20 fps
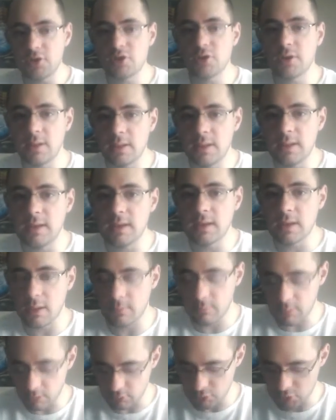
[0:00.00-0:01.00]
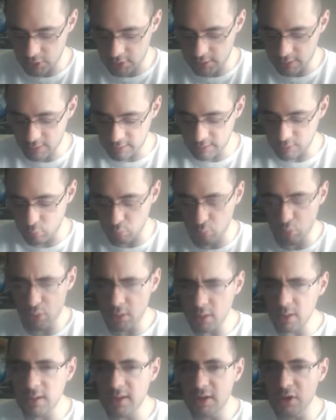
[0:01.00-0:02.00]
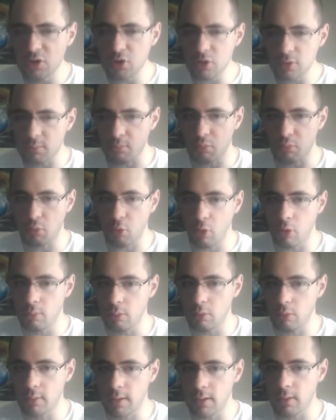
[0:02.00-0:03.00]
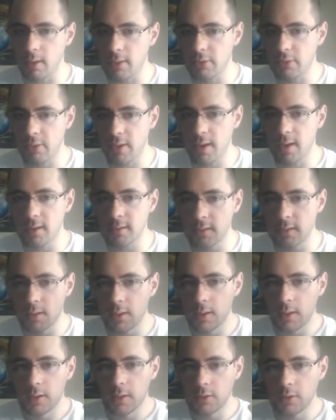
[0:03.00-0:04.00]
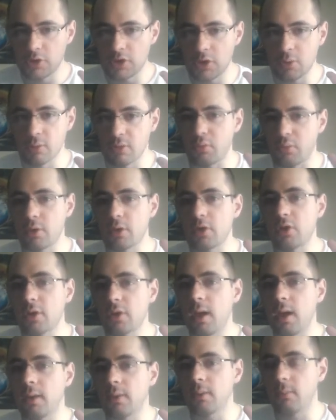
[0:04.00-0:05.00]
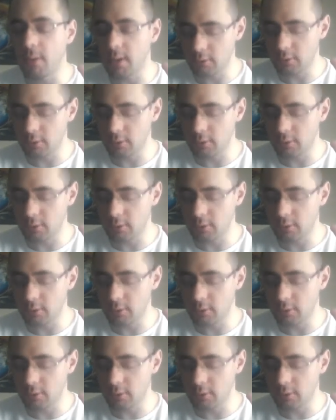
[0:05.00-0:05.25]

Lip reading: AJ Lee came out. She cut a really good promo here. I thought she was really good on the